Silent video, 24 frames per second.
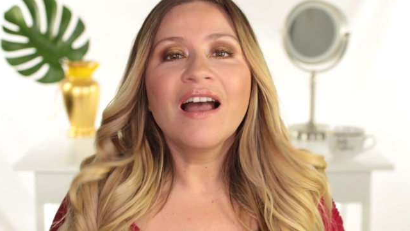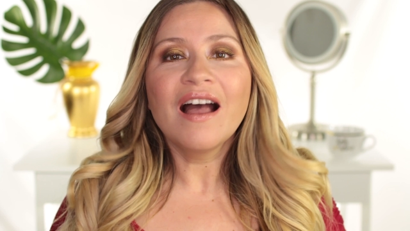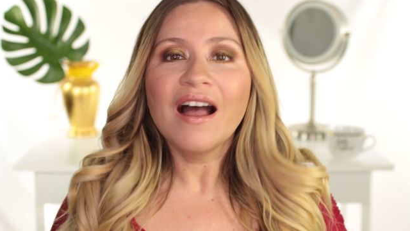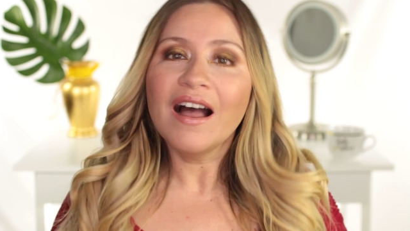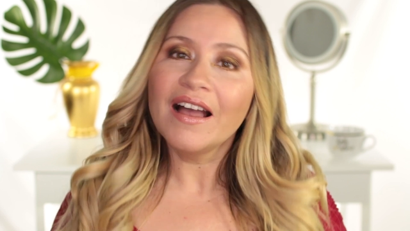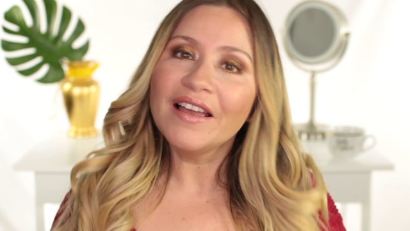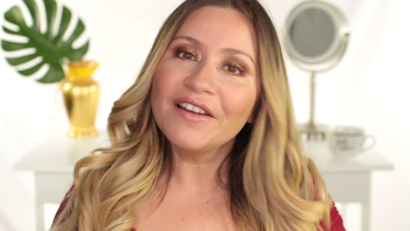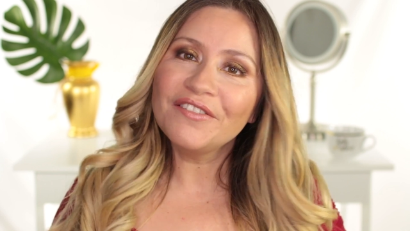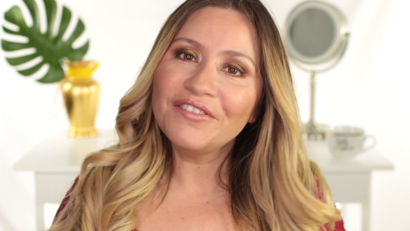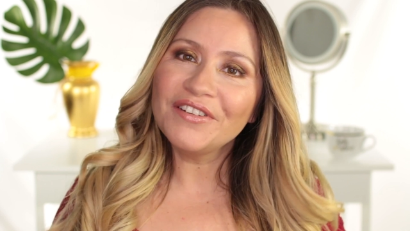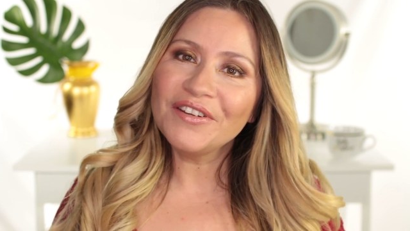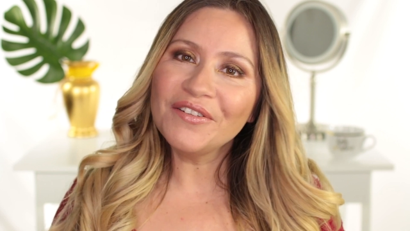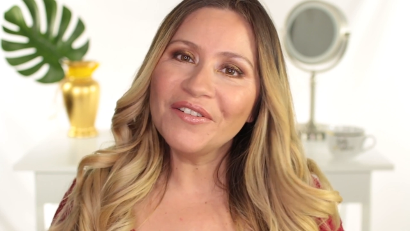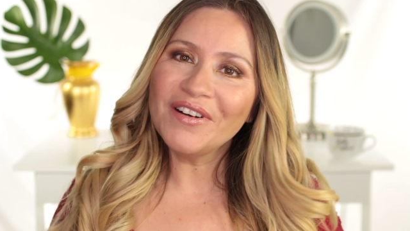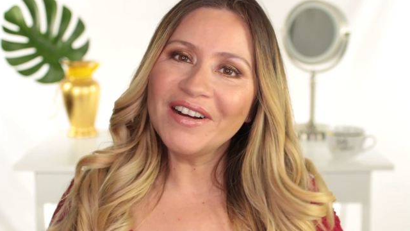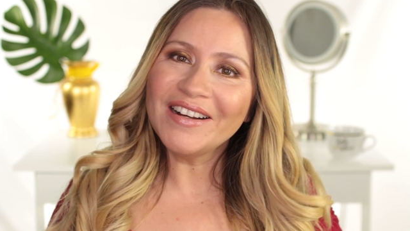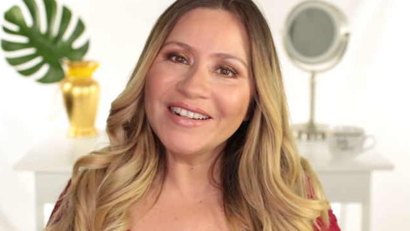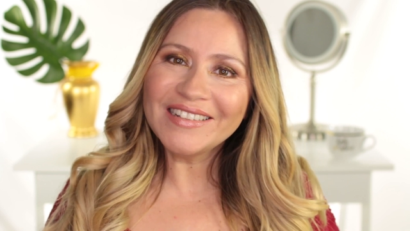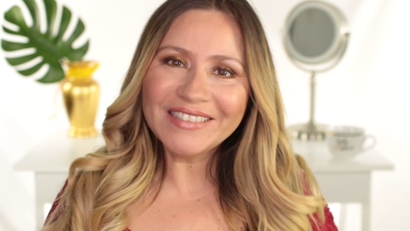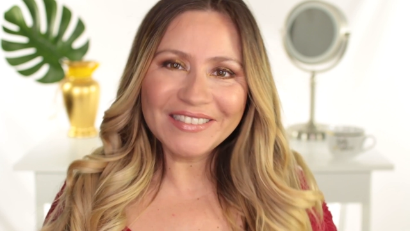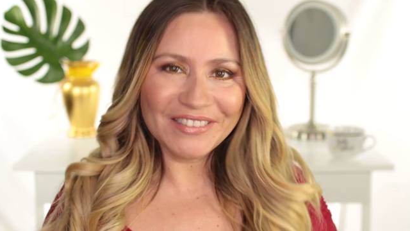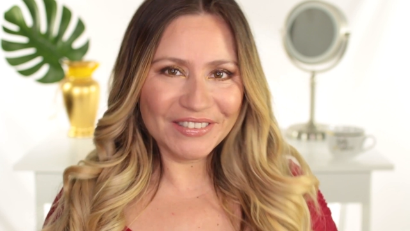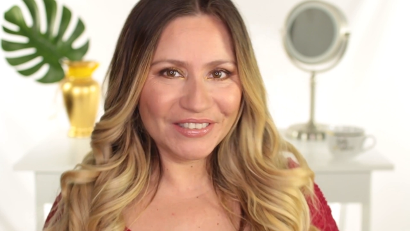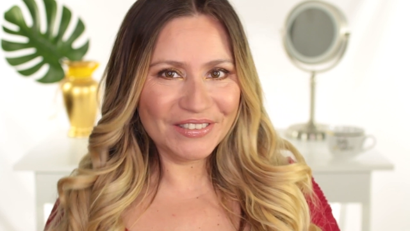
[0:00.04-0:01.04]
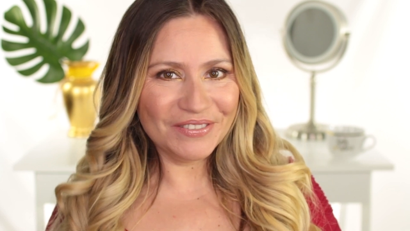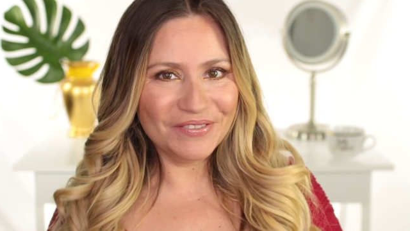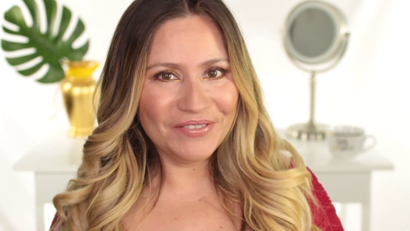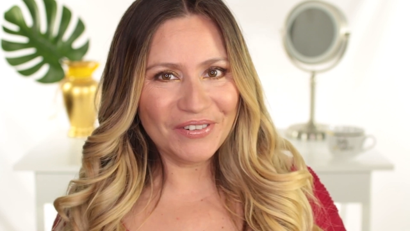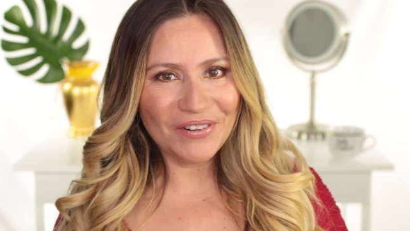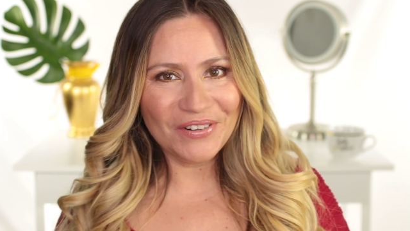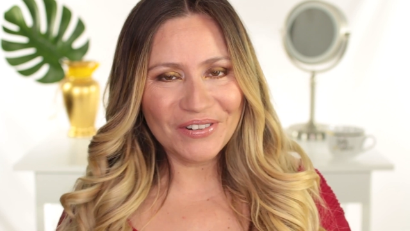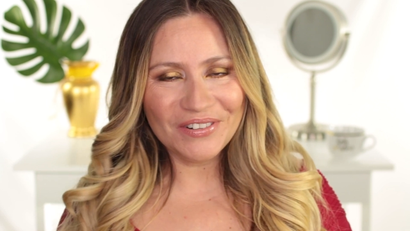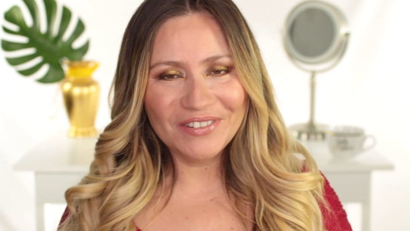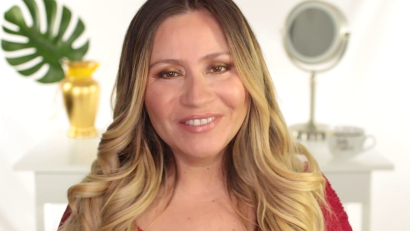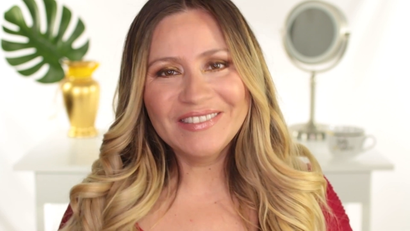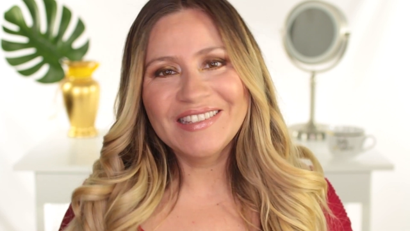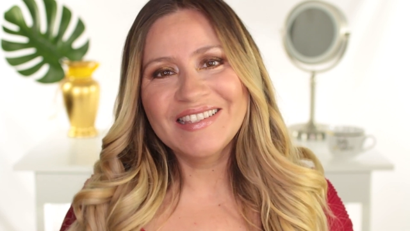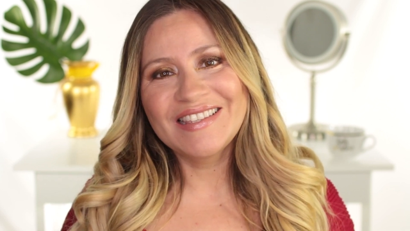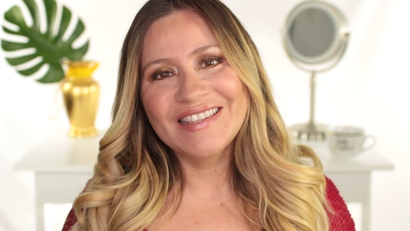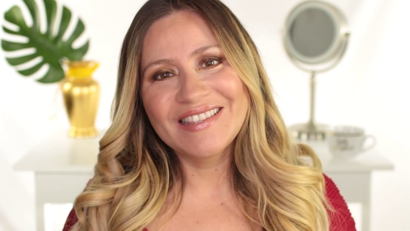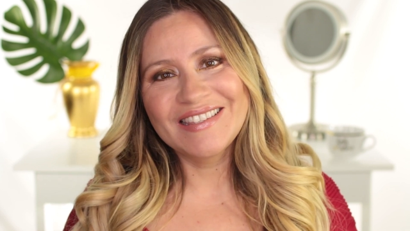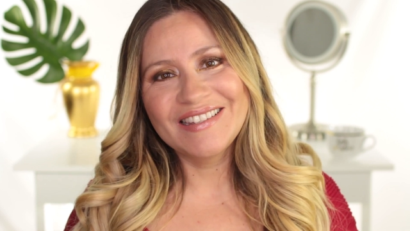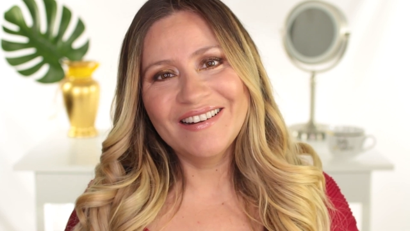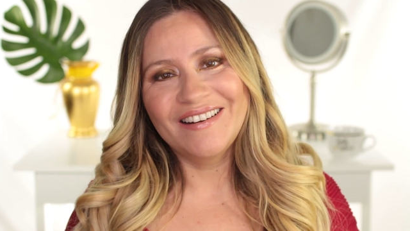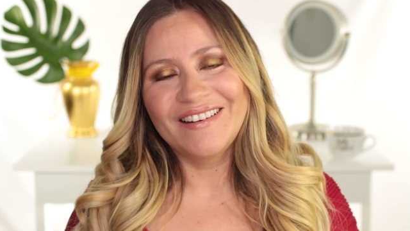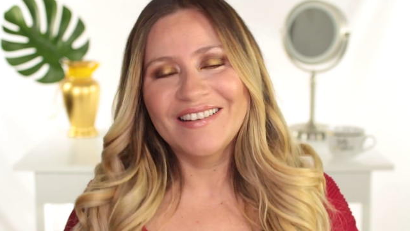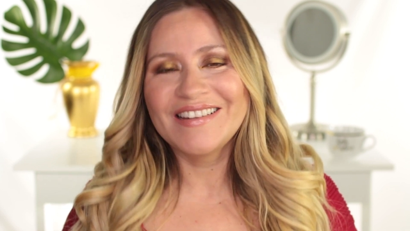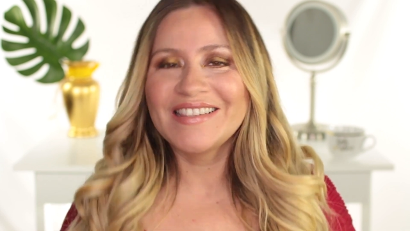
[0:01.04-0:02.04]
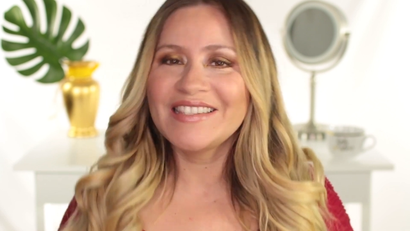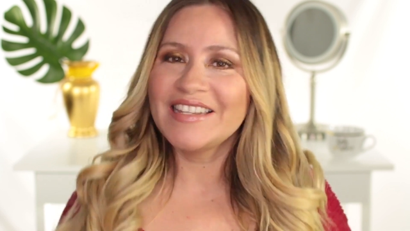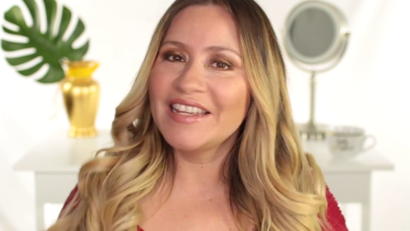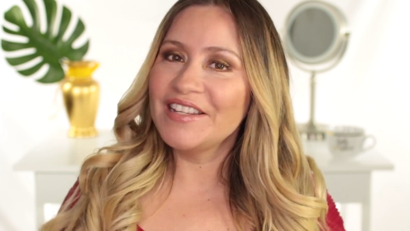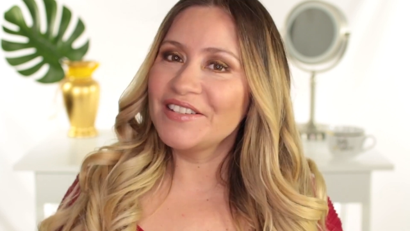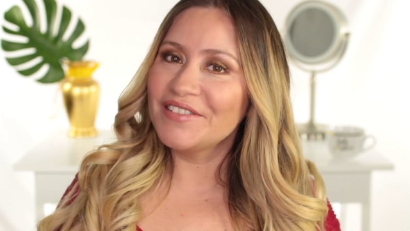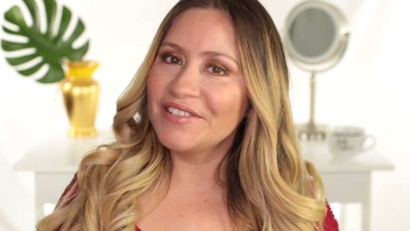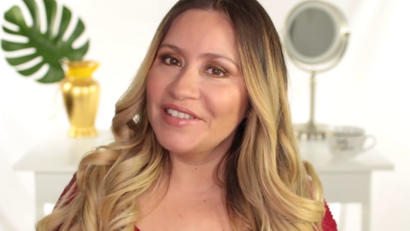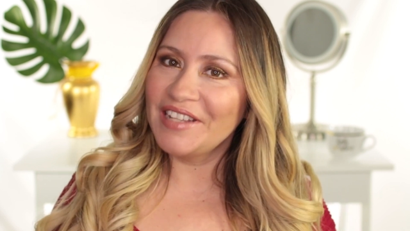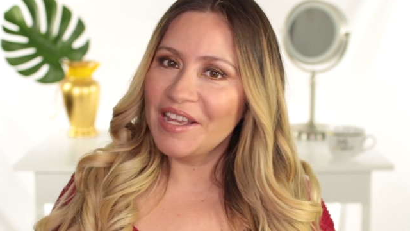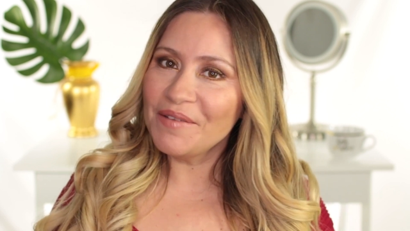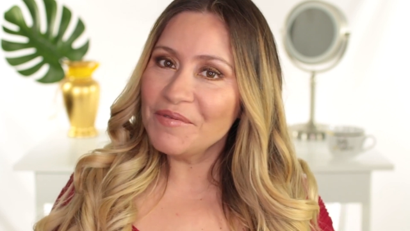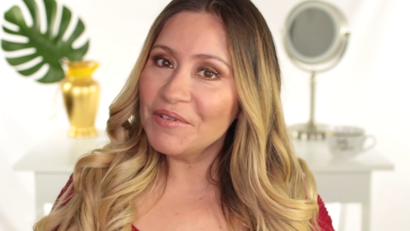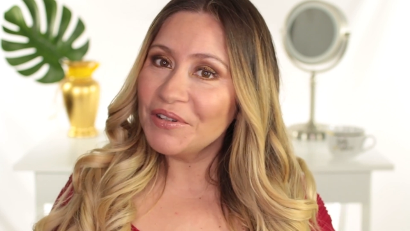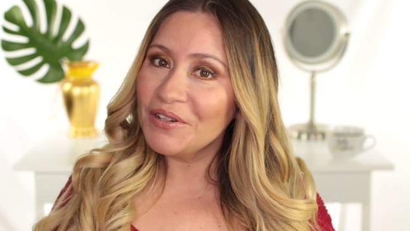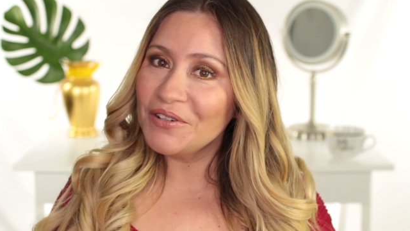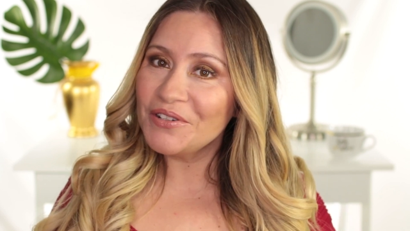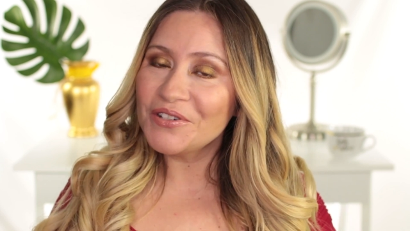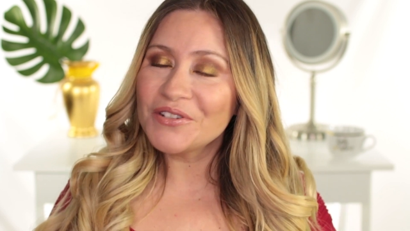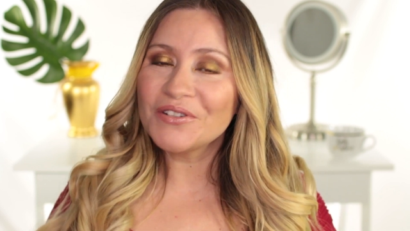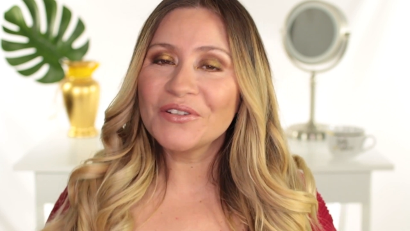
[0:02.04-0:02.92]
Hi everyone, tudo bom? This is Darcy and today I'm going to